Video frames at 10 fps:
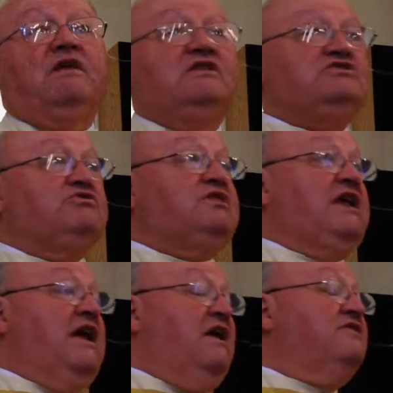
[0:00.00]
And so
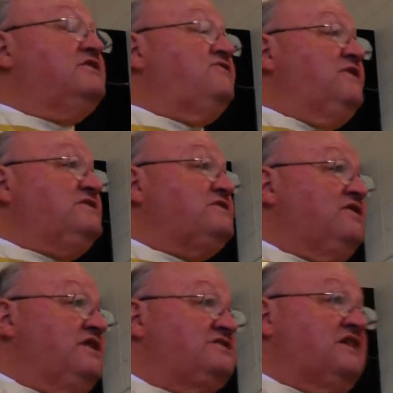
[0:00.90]
today, on this Feast of
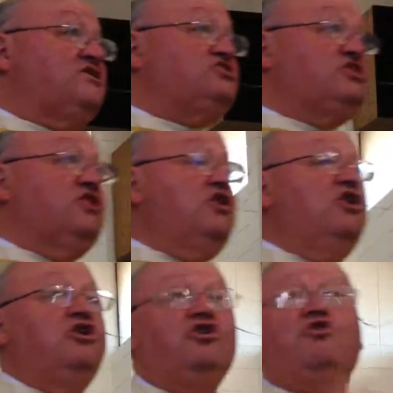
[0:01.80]
the Ascension,
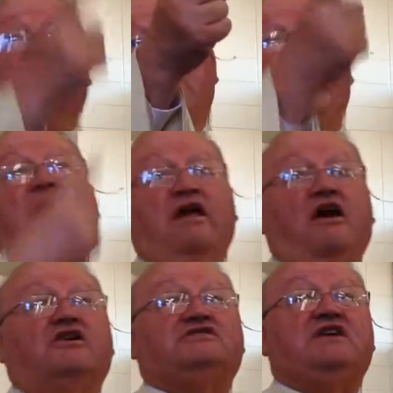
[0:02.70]
you and I
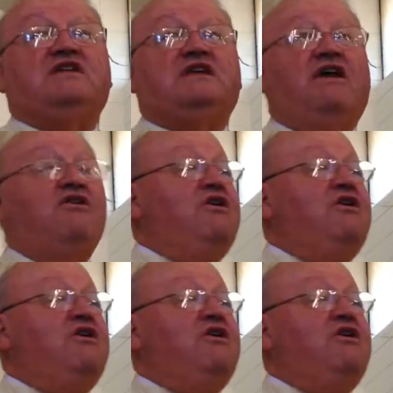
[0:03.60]
are sent out.